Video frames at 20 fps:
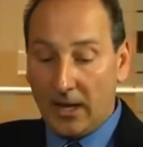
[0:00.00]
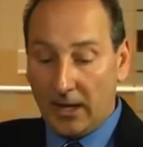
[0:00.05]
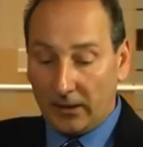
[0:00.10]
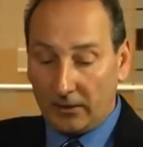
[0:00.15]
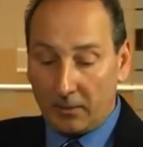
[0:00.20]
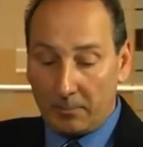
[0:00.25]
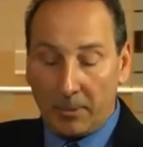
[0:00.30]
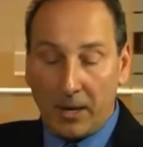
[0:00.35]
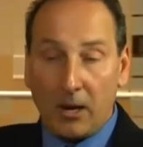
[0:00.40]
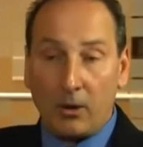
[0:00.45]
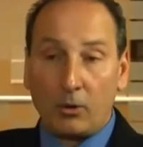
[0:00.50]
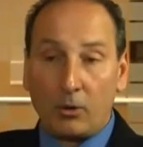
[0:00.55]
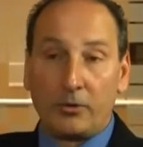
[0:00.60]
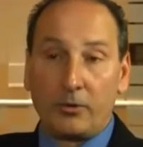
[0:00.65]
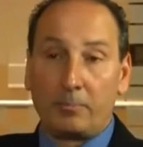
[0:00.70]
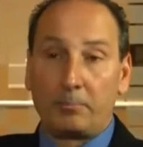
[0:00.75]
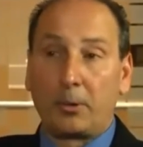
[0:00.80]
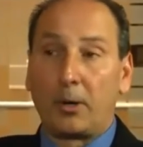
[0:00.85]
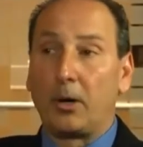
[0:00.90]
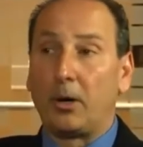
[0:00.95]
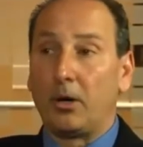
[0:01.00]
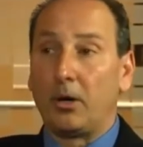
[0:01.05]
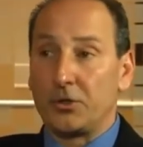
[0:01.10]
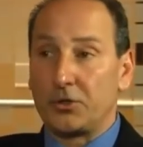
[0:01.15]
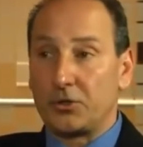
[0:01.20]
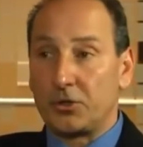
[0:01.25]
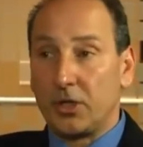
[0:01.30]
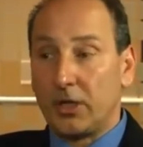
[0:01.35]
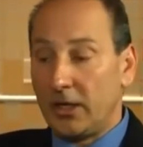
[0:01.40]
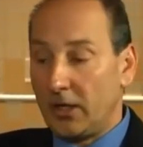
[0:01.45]
And the power of the
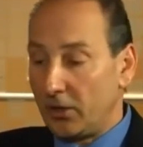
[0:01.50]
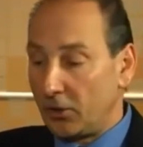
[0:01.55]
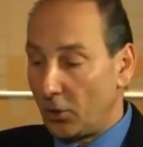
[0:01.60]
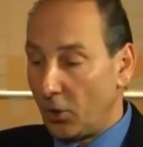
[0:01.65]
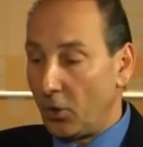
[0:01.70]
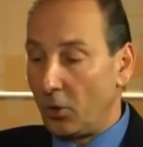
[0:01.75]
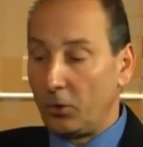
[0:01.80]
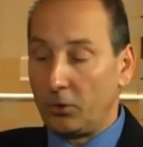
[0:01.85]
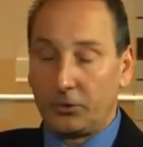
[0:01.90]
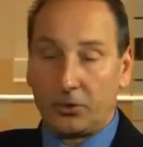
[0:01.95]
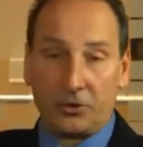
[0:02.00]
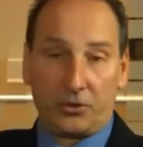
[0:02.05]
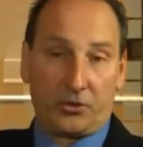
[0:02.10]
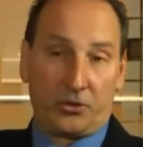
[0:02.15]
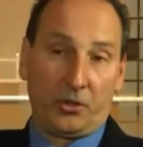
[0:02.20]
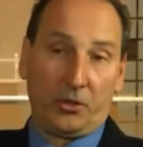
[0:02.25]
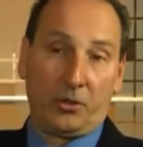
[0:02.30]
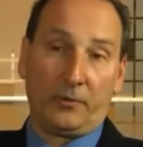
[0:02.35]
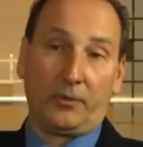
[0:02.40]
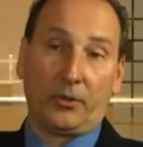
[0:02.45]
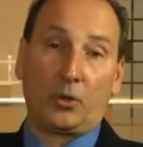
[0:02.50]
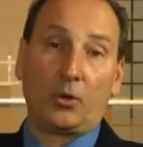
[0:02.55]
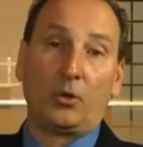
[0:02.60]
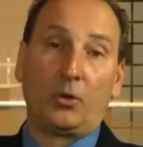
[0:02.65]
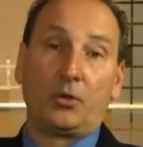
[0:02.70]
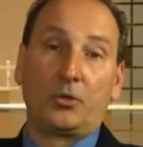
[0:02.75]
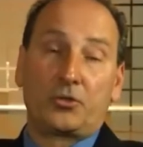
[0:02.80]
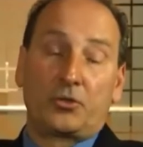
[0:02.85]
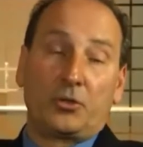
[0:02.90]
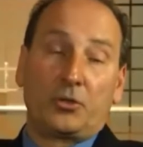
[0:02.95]
purse, gold and silver.
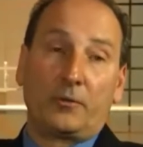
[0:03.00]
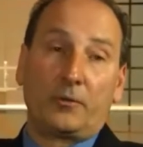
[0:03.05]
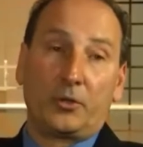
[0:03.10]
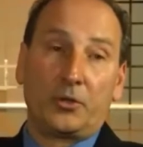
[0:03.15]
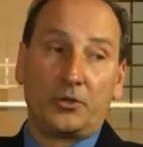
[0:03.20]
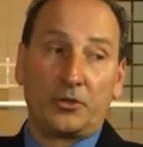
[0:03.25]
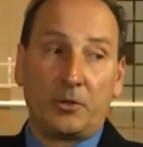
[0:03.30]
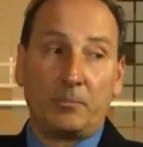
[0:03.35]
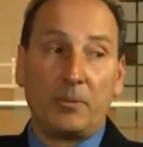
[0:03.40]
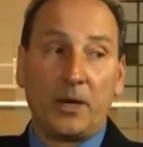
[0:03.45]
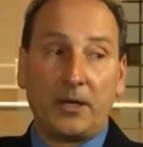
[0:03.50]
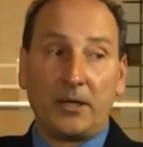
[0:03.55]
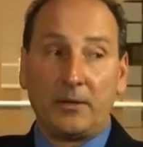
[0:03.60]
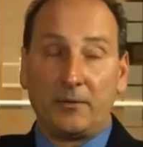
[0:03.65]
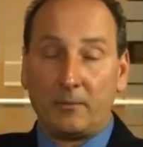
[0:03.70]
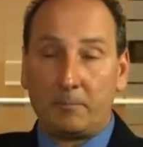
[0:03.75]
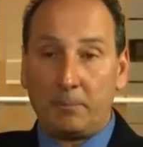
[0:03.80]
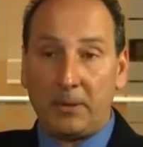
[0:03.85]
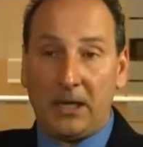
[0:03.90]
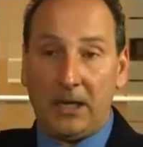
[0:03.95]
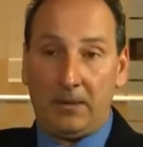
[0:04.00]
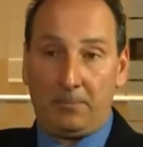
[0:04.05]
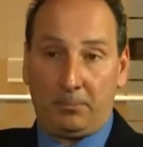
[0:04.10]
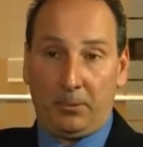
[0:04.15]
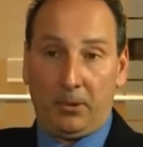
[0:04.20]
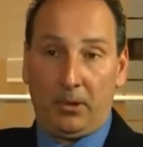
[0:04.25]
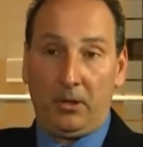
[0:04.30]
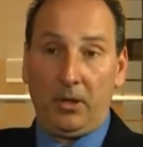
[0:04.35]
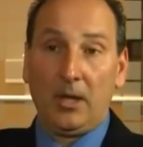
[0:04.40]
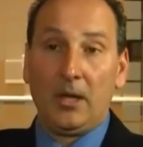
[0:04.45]
Gold and silver is the money of the
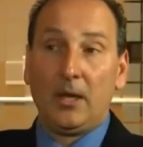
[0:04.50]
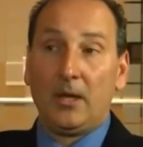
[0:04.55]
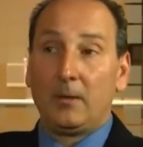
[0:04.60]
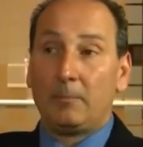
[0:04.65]
people.